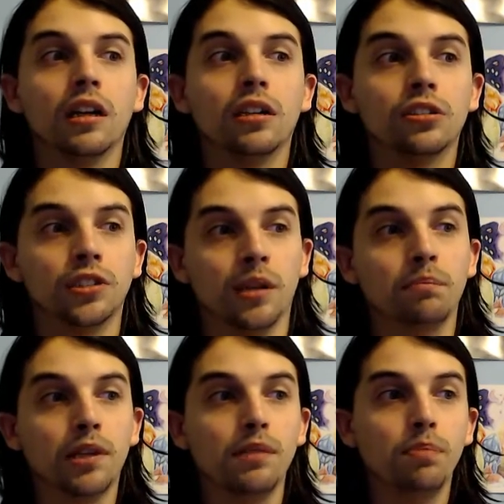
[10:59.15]
Some
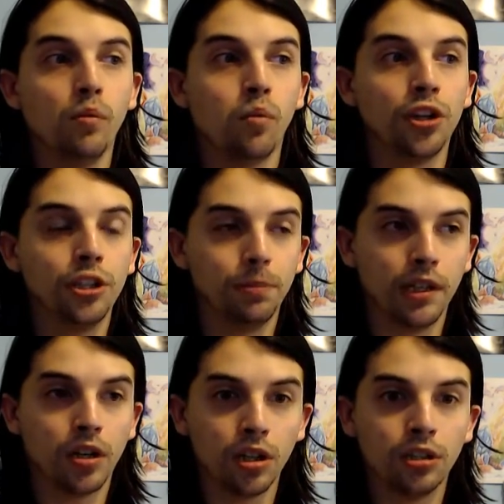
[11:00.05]
people want to play
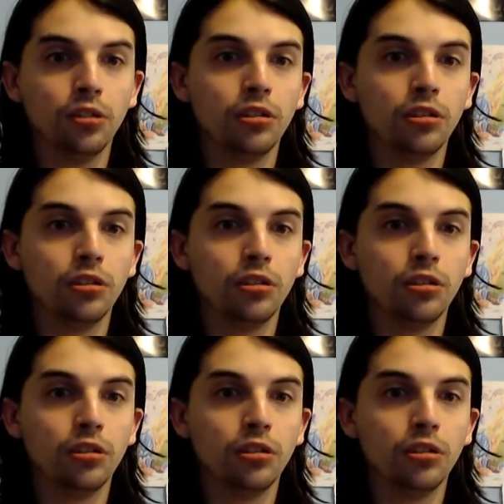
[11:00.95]
Call of Duty